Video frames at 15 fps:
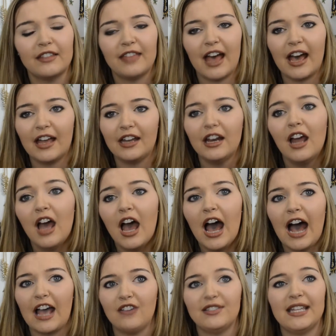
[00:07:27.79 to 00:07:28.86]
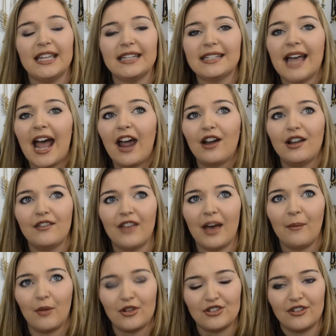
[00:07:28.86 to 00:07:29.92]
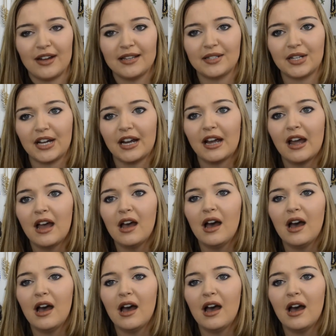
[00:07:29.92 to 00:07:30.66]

That I used the entirety of that moisturizer.